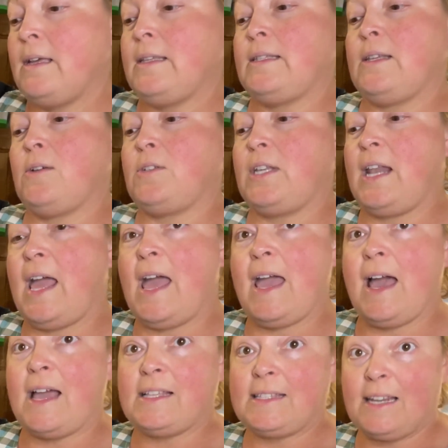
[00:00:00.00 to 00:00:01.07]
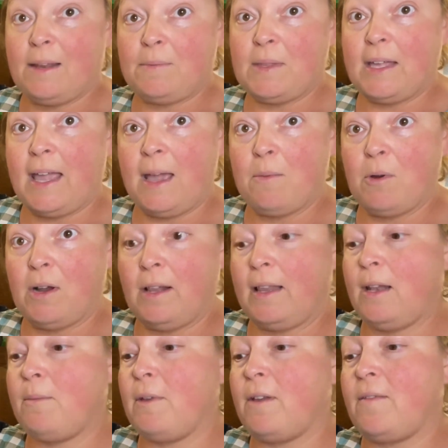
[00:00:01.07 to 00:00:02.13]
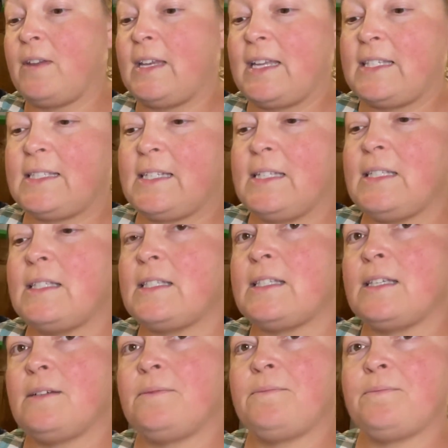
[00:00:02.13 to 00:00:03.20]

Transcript: So today I set up the camera at a little bit of a distance.